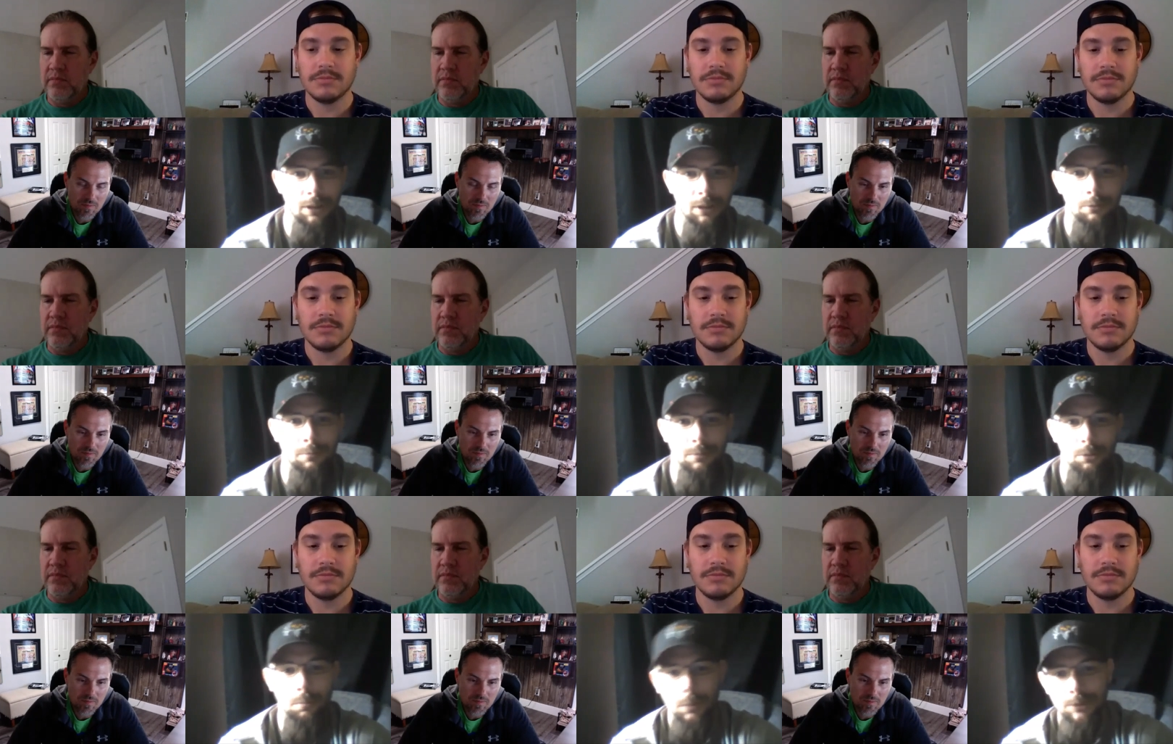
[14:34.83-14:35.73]
Speaker 1: a
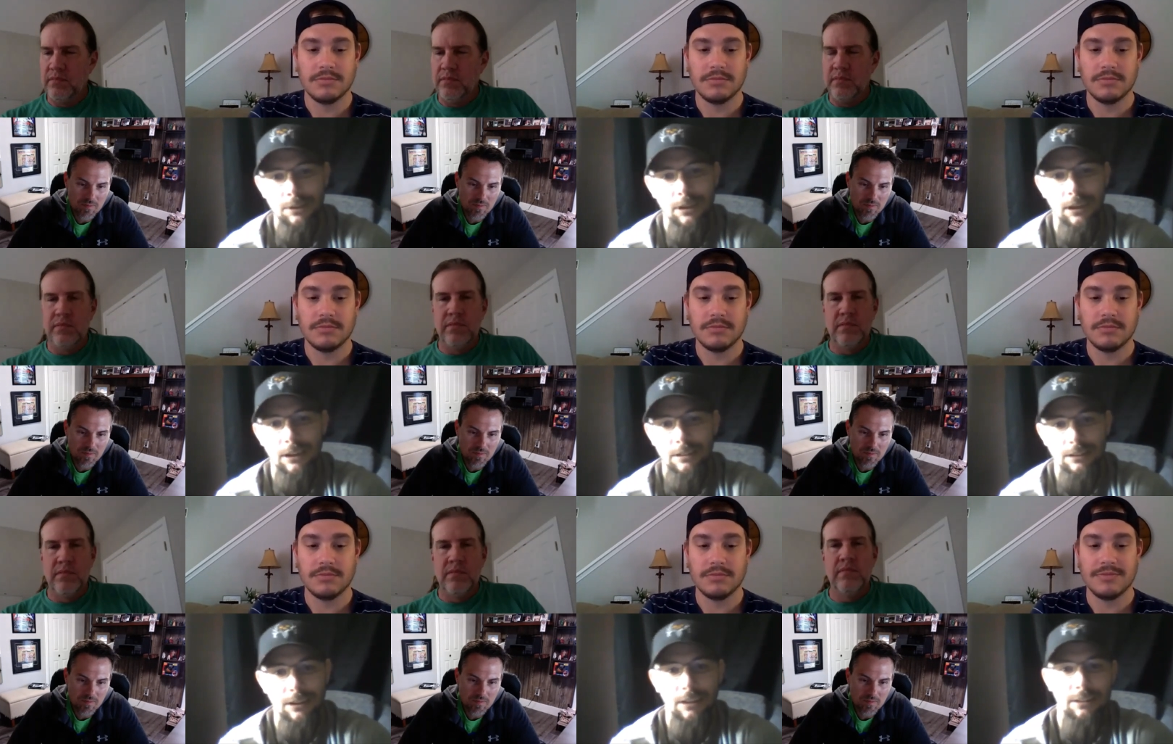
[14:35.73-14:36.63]
little pussy cat
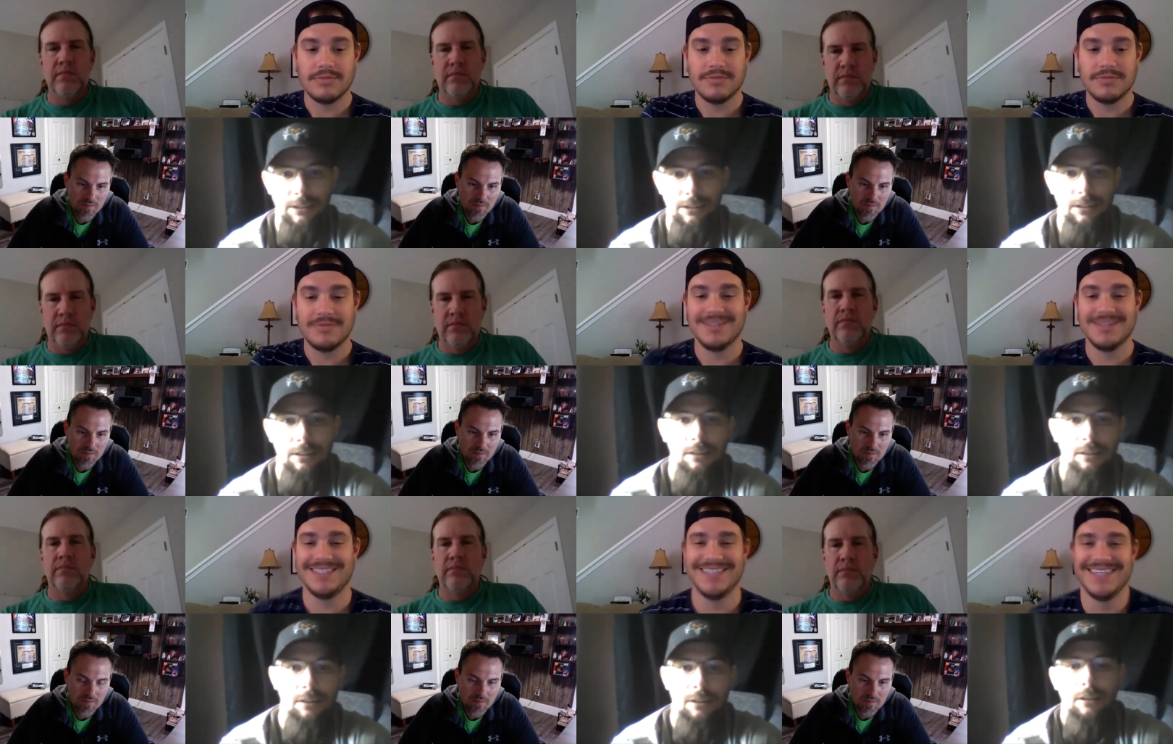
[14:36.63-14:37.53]
than anything.
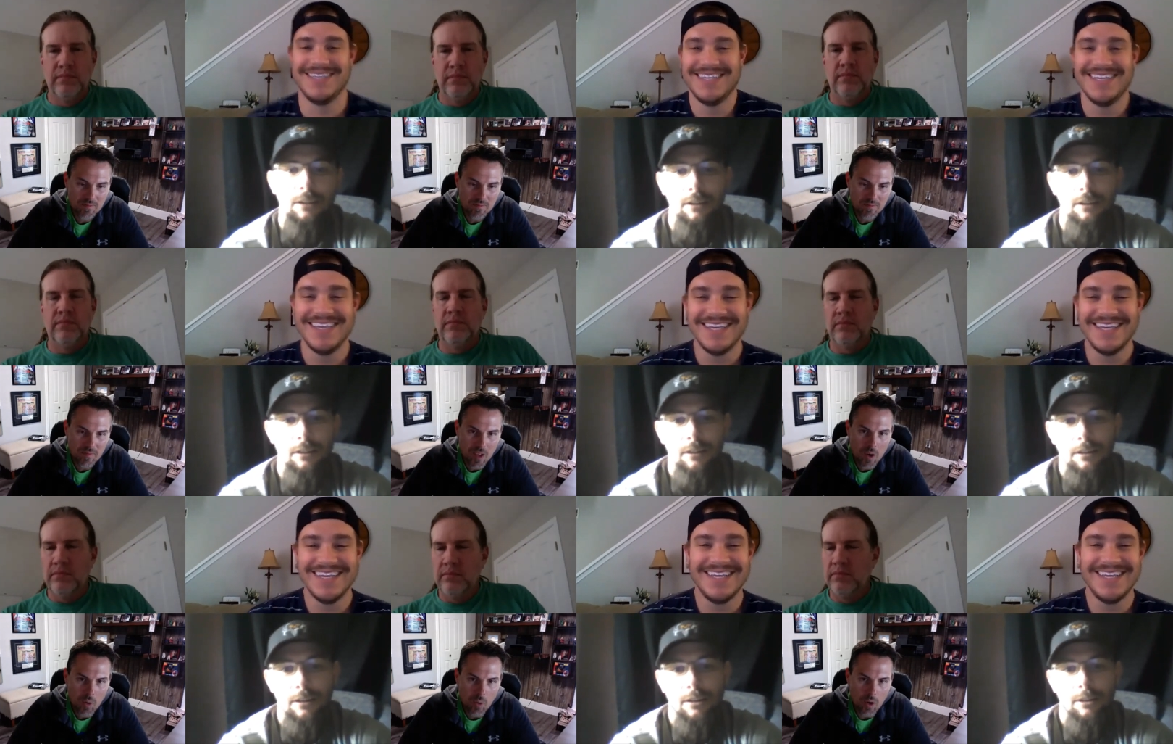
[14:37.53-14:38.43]

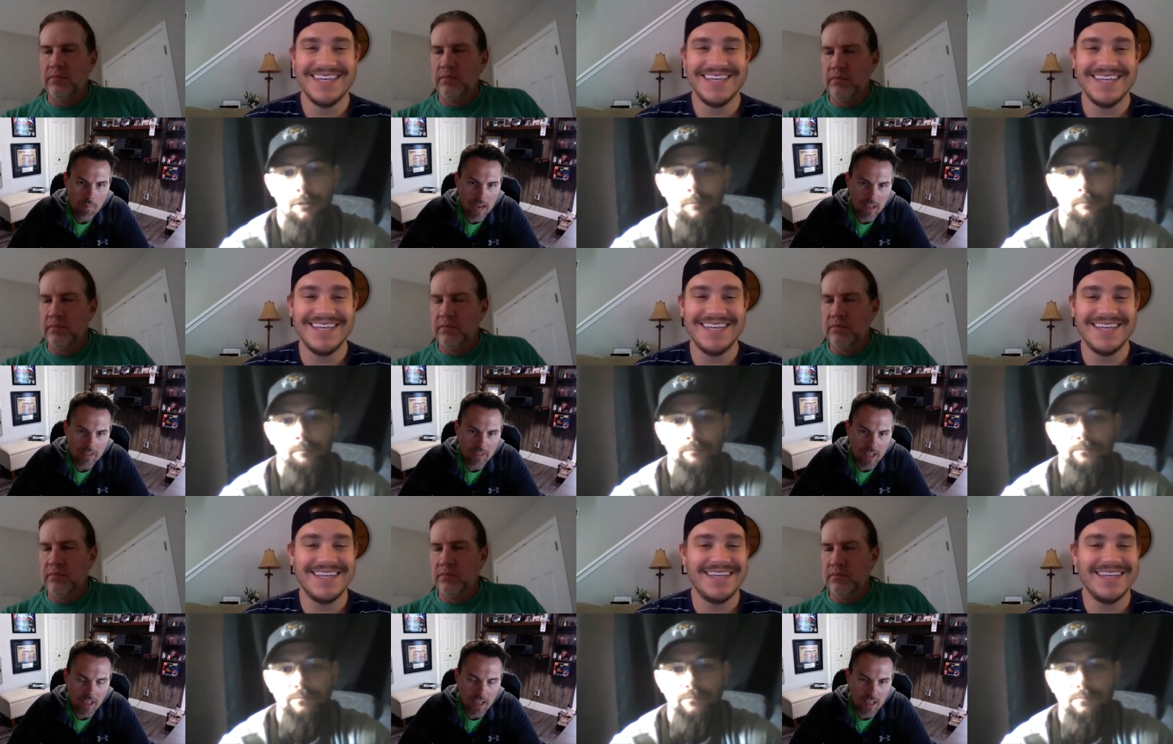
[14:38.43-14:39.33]
Speaker 2: What about
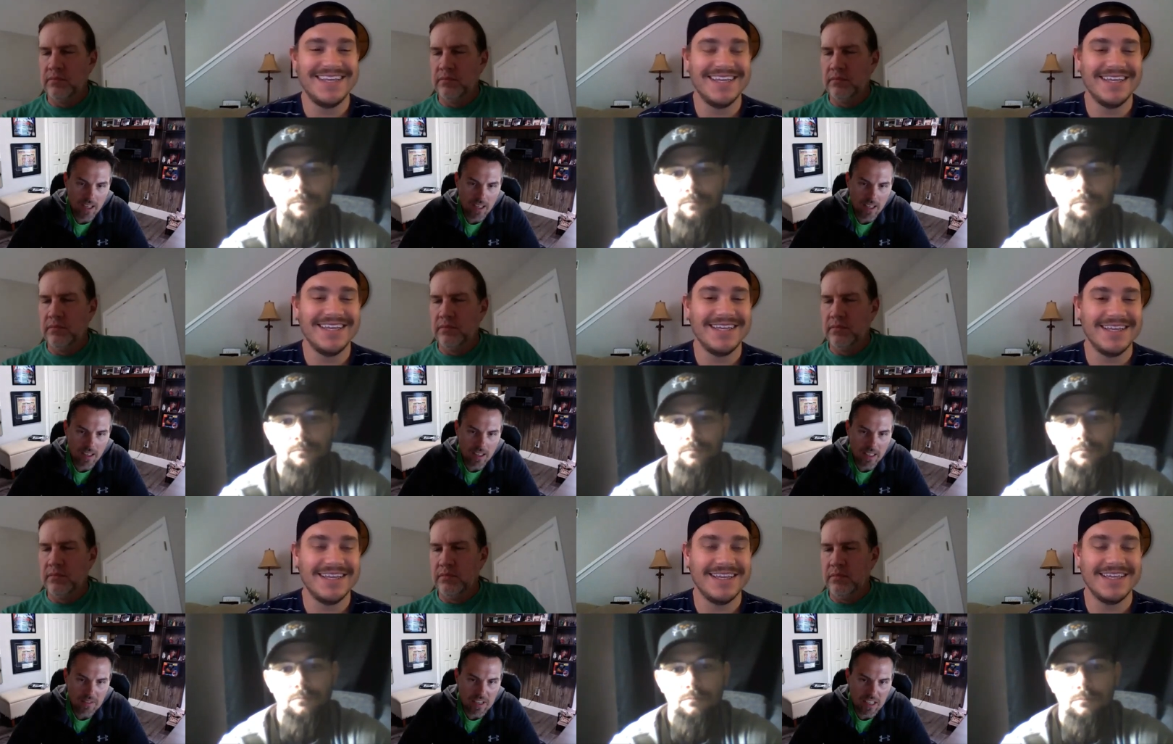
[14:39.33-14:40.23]
uh, the
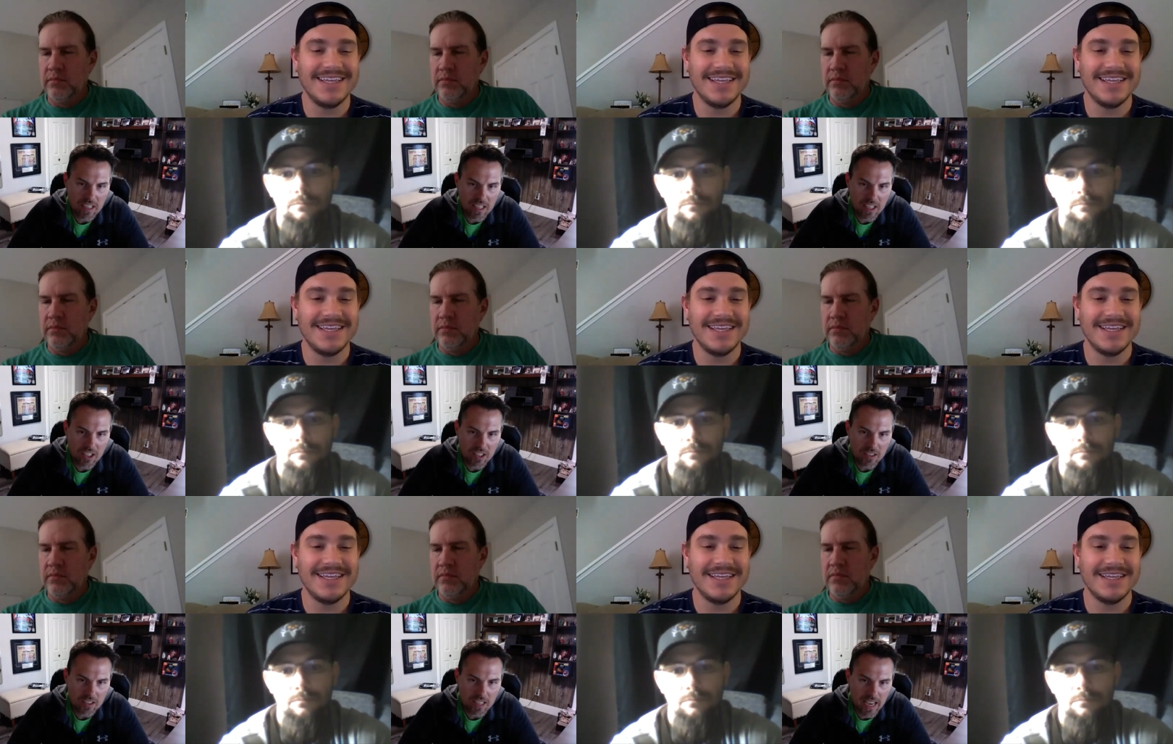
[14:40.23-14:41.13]
living
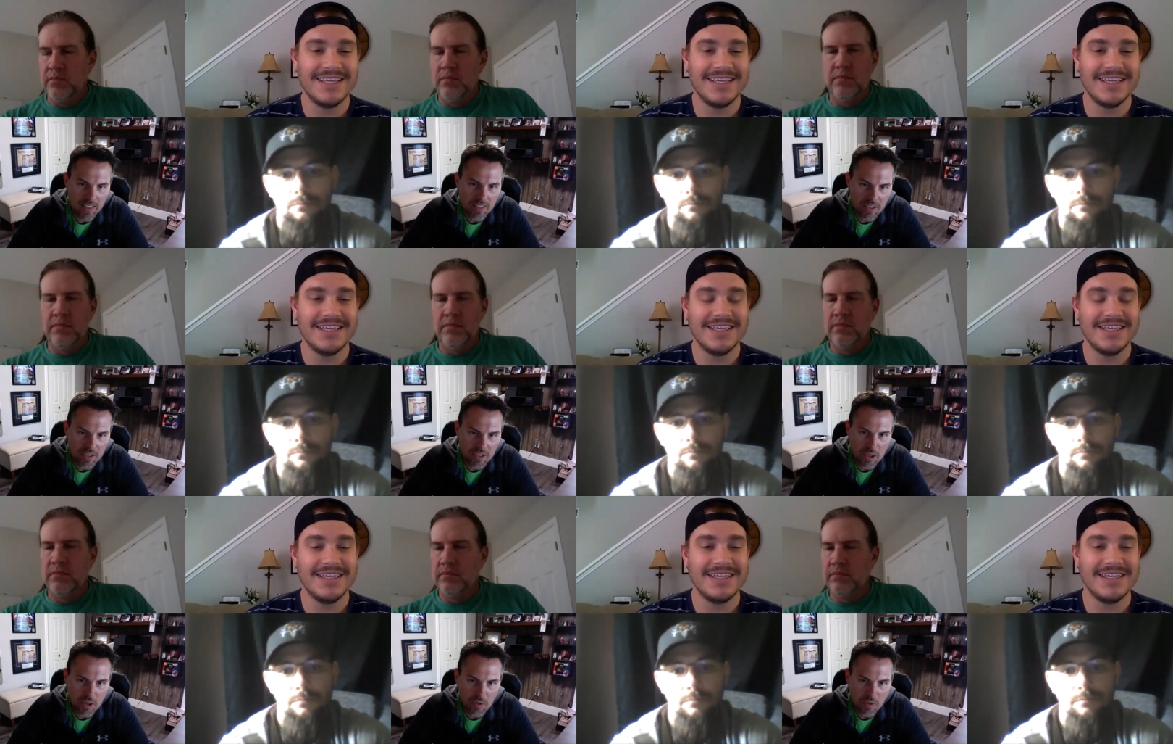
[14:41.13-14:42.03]
conditions at the
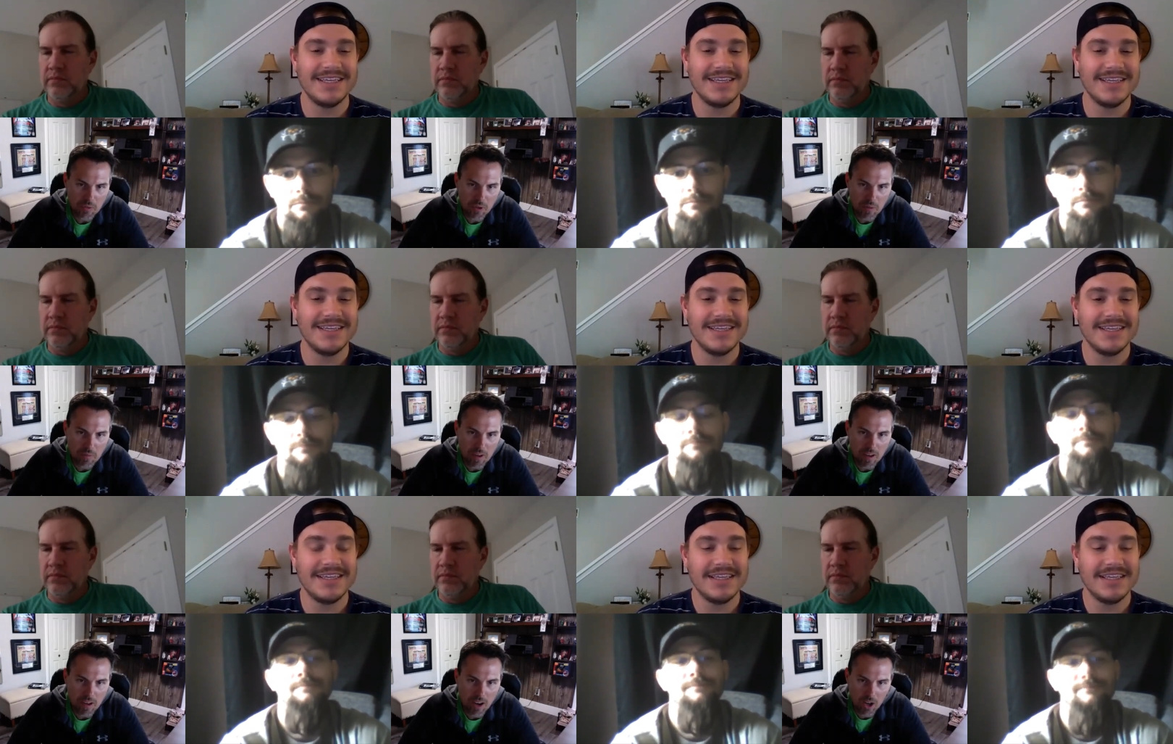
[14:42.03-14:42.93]
zoo from
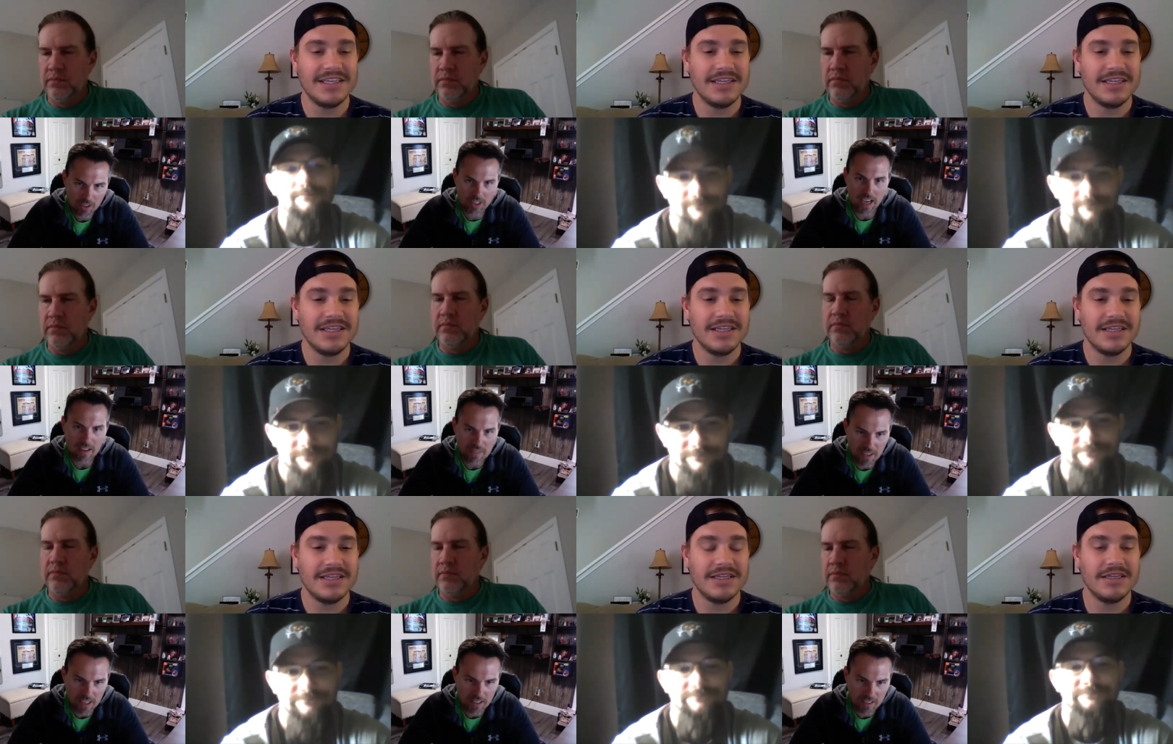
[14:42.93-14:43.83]
our side of
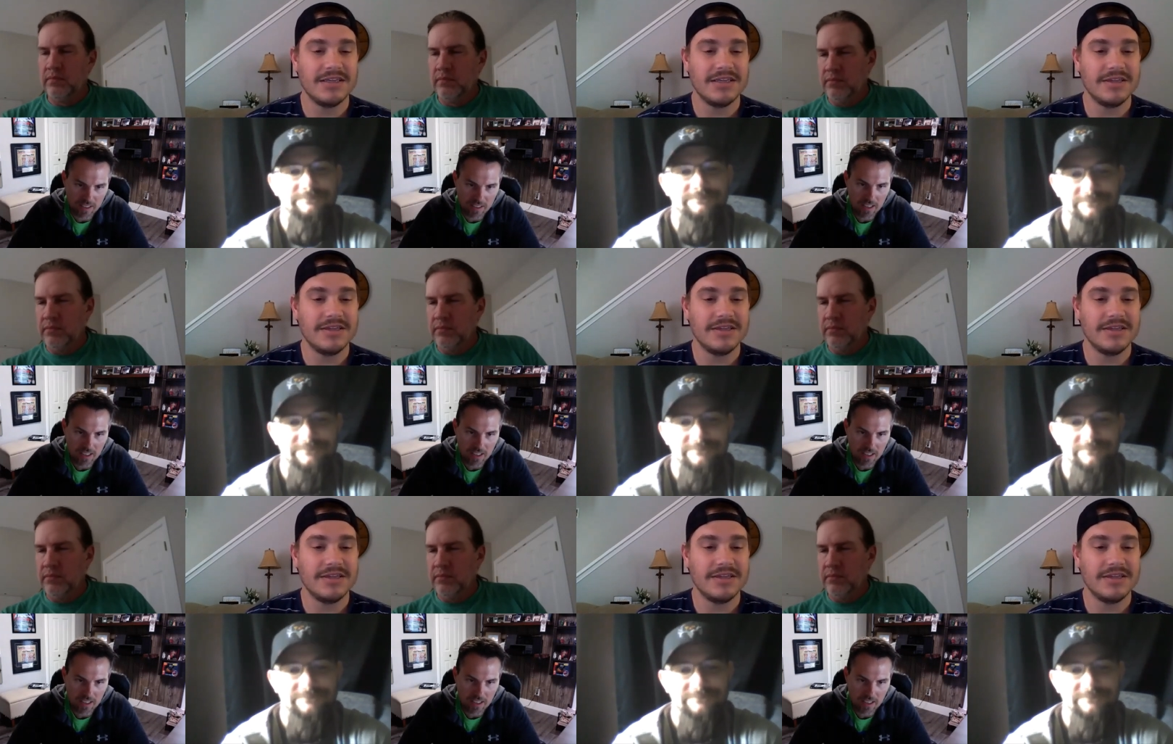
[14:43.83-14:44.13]
things?